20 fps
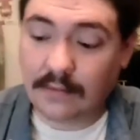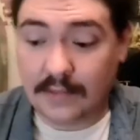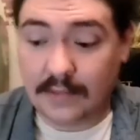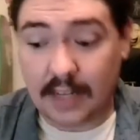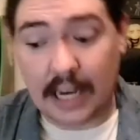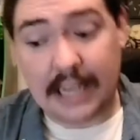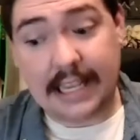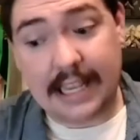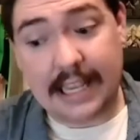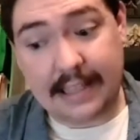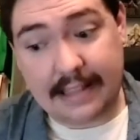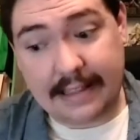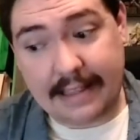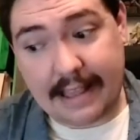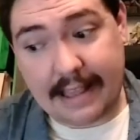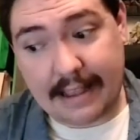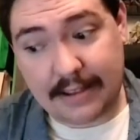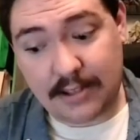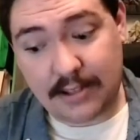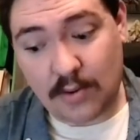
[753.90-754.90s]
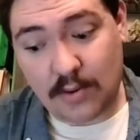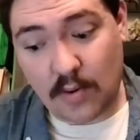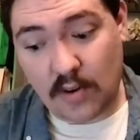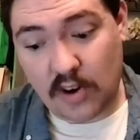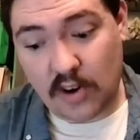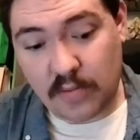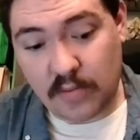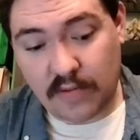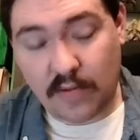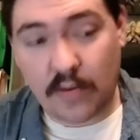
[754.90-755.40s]
get to that store
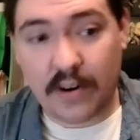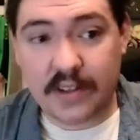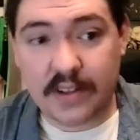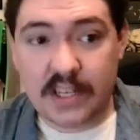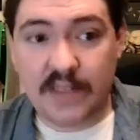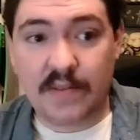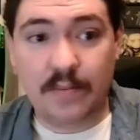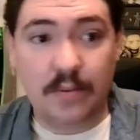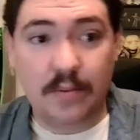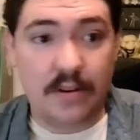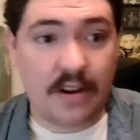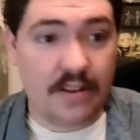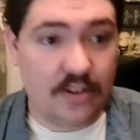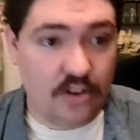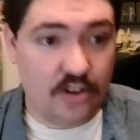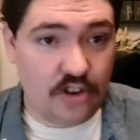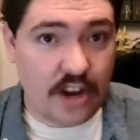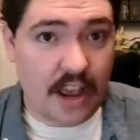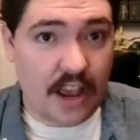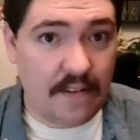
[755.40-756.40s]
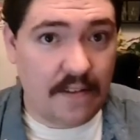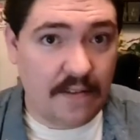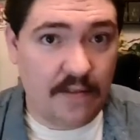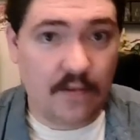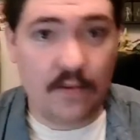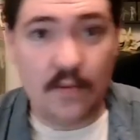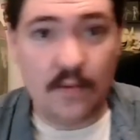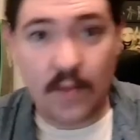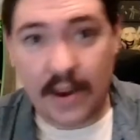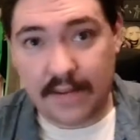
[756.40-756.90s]
before it's even put on the shelf
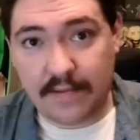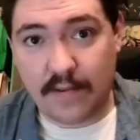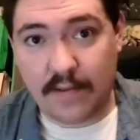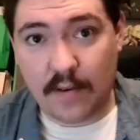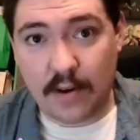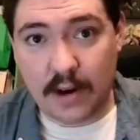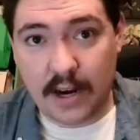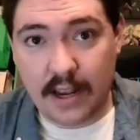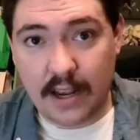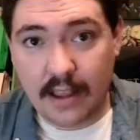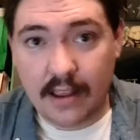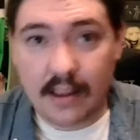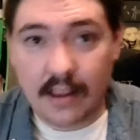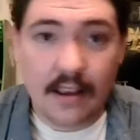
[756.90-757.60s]
and wait for it.